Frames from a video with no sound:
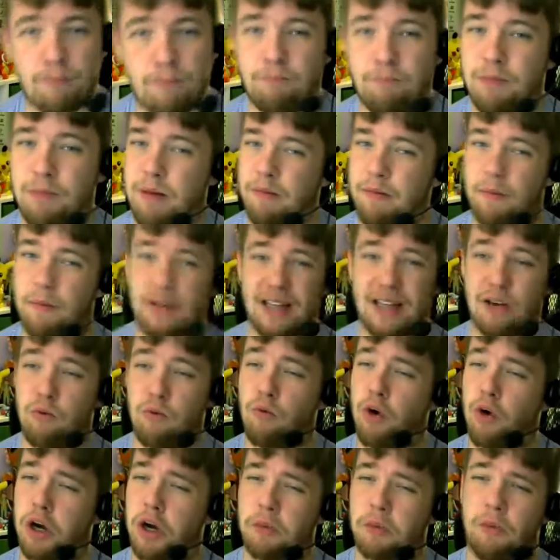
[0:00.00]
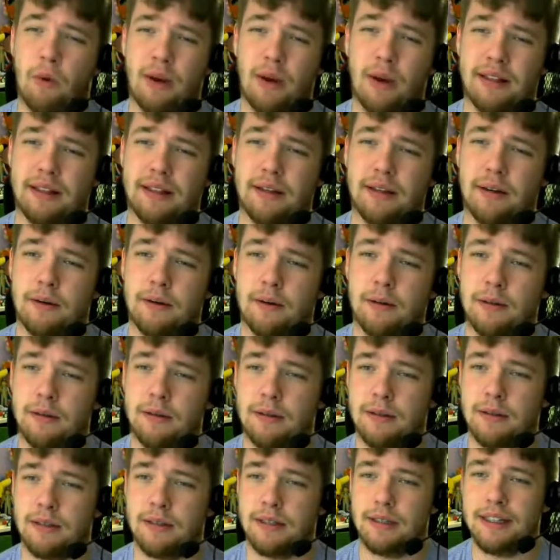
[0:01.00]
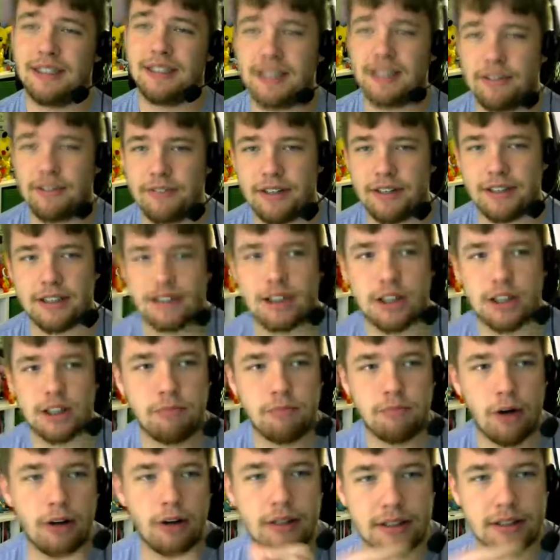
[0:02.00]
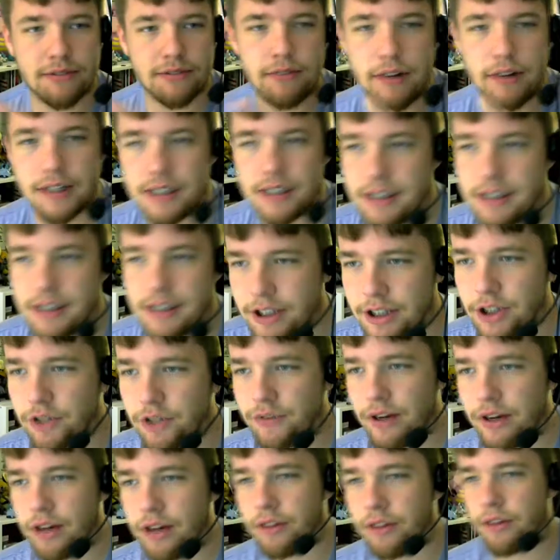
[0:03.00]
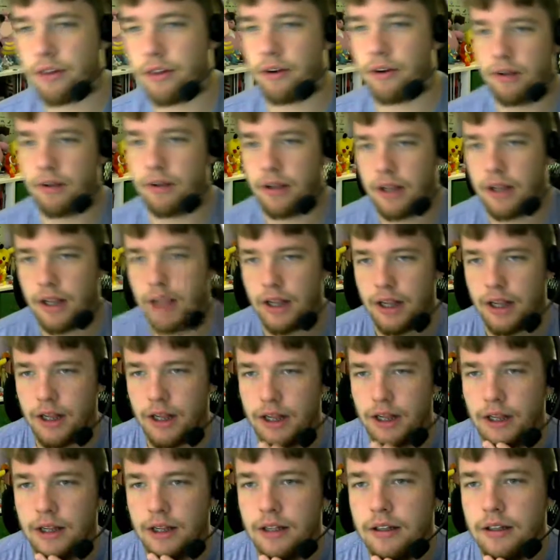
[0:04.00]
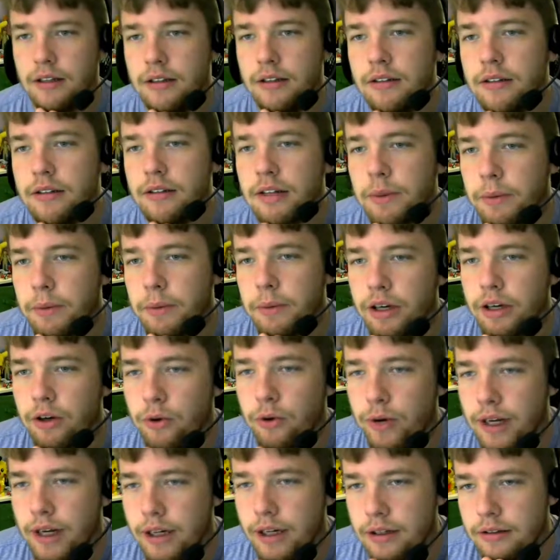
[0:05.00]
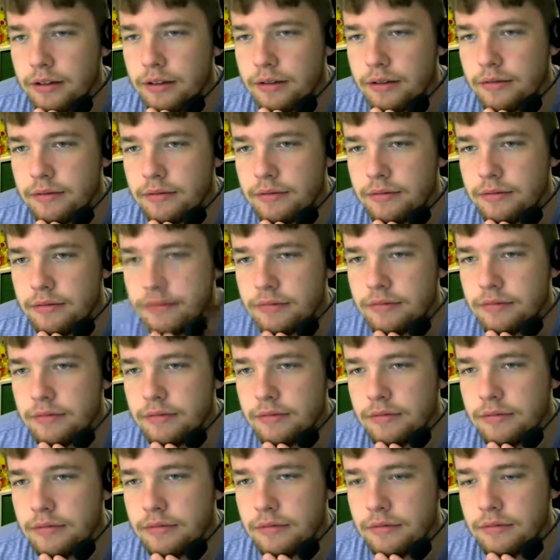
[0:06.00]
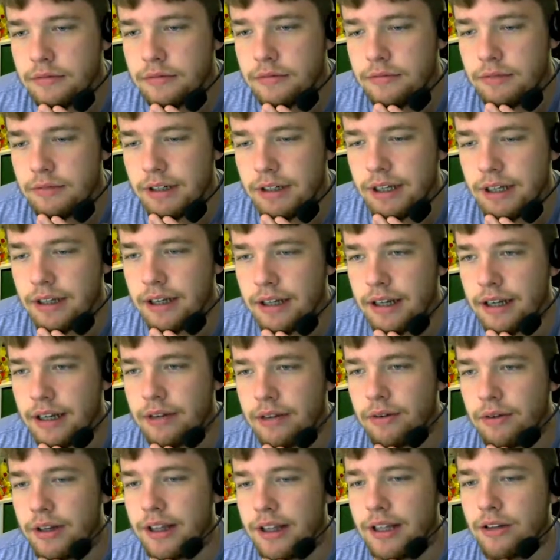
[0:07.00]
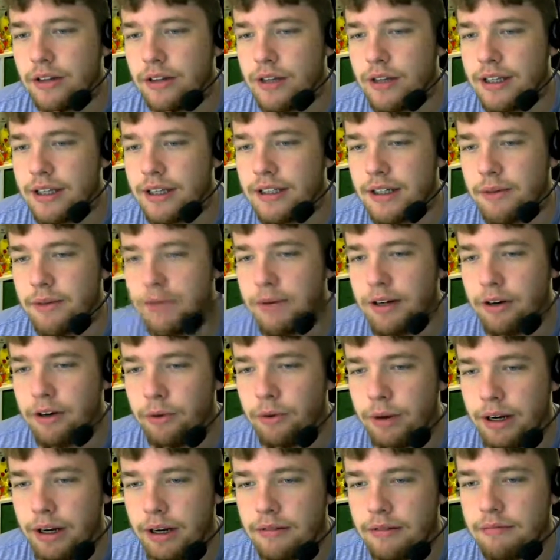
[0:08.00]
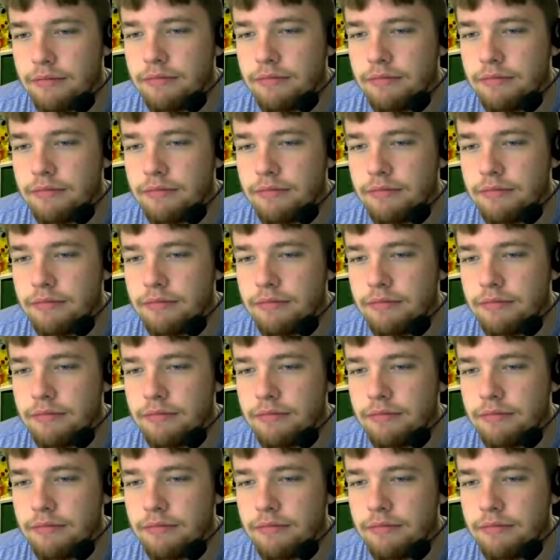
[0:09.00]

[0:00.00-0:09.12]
Maybe by like one point though. He's living on the smallest fucking slither of health though. Can we get a crit? What do you think? What do you think, Lolita? Can we get a crit?